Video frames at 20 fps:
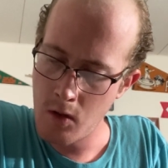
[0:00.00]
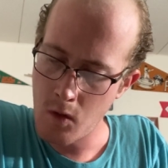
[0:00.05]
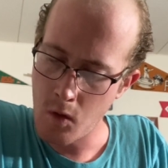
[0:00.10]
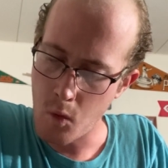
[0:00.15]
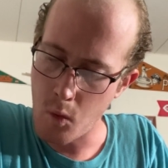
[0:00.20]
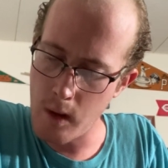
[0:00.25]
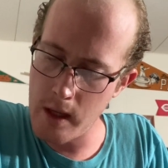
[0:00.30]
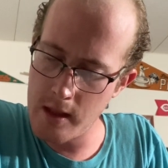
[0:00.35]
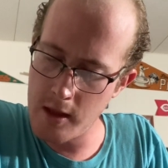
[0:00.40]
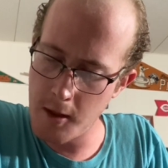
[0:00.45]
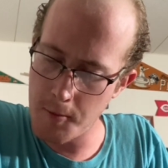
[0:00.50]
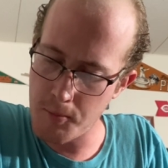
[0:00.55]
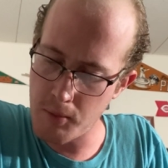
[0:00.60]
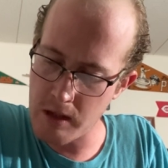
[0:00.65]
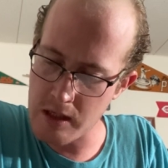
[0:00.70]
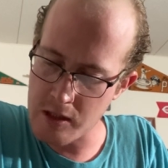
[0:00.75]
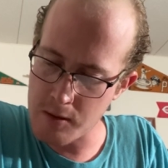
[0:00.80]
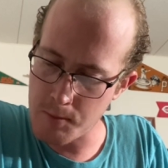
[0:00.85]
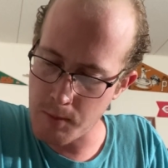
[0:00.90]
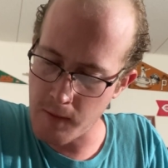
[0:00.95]
When the
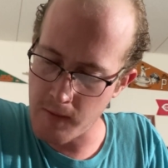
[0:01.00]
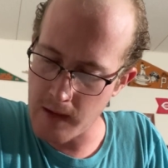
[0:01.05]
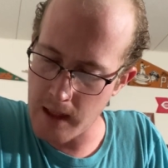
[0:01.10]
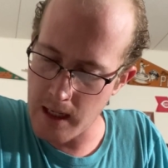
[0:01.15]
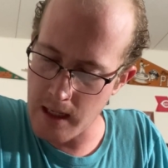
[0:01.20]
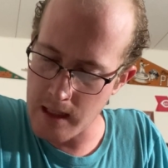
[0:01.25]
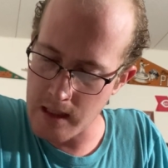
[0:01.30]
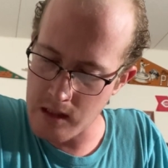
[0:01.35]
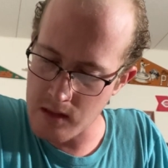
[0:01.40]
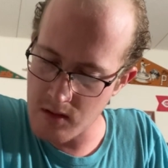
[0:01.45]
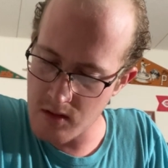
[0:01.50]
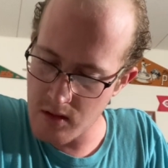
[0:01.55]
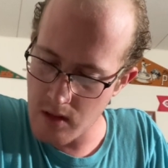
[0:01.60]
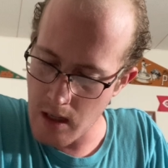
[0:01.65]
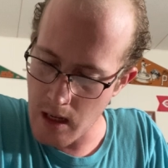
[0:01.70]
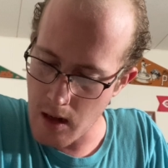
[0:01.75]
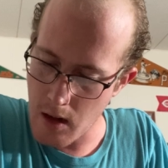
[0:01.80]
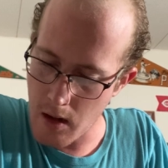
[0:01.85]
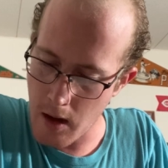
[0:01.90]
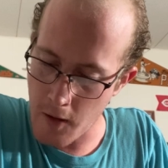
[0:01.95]
prince provides
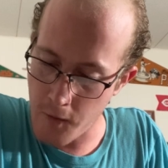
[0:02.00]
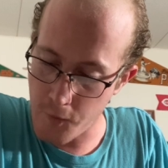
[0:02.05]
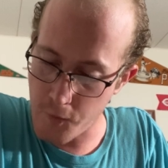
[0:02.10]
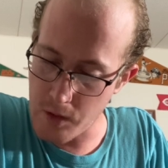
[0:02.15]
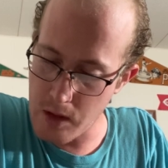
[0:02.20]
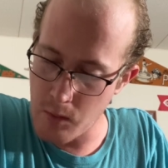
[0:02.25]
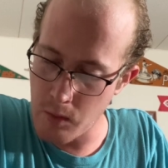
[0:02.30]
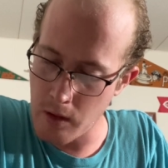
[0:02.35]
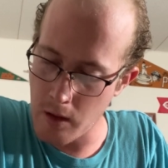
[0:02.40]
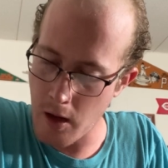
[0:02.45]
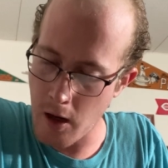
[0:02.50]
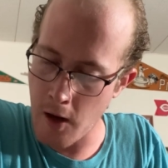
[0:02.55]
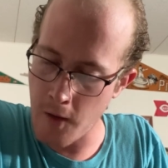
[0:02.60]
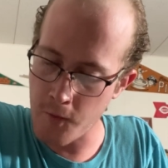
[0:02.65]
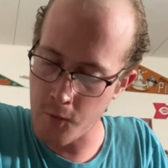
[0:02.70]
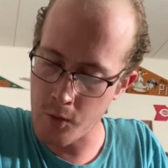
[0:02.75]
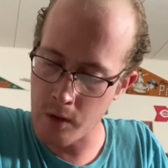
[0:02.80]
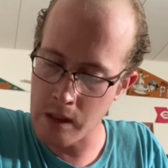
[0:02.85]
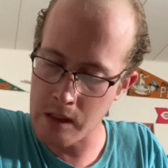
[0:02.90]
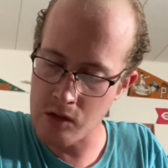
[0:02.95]
a freewill
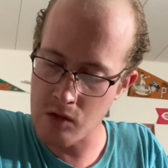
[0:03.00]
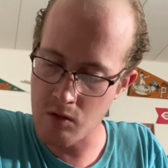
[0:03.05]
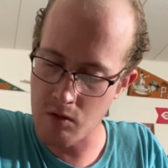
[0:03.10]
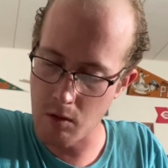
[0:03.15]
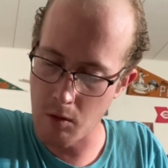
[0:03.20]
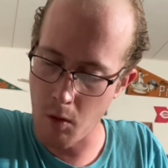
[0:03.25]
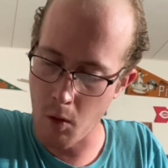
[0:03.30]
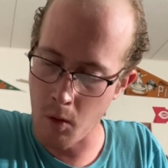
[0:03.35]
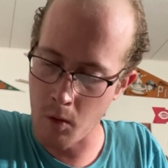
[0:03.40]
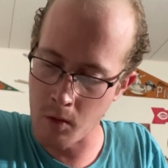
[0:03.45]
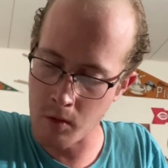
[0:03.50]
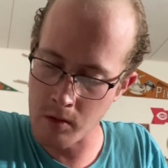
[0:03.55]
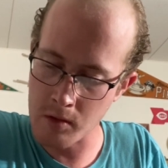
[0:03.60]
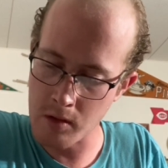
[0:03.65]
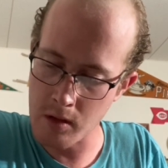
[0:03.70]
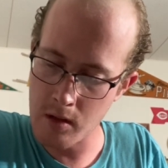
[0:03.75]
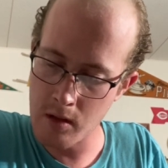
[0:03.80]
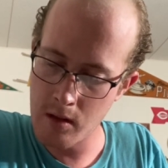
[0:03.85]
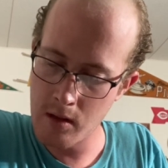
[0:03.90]
offering to the Lord,